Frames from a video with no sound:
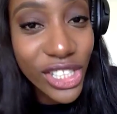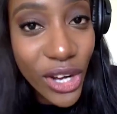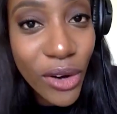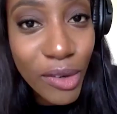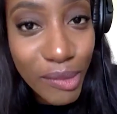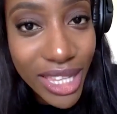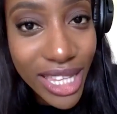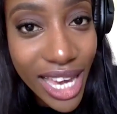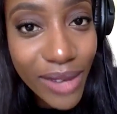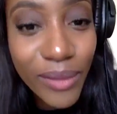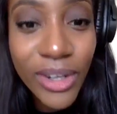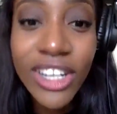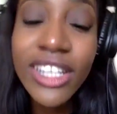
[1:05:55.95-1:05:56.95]
called me the
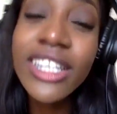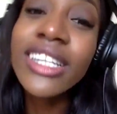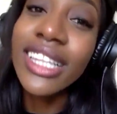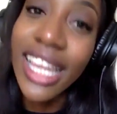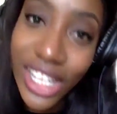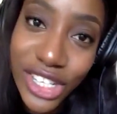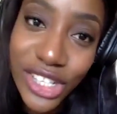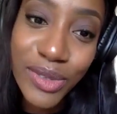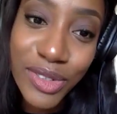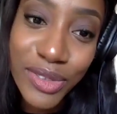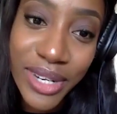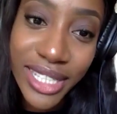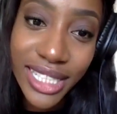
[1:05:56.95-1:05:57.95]
N word. Like she
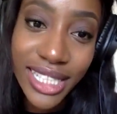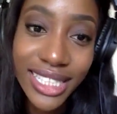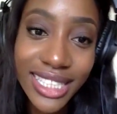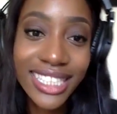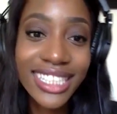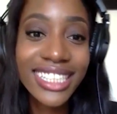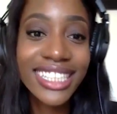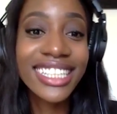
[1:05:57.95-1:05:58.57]
was racist at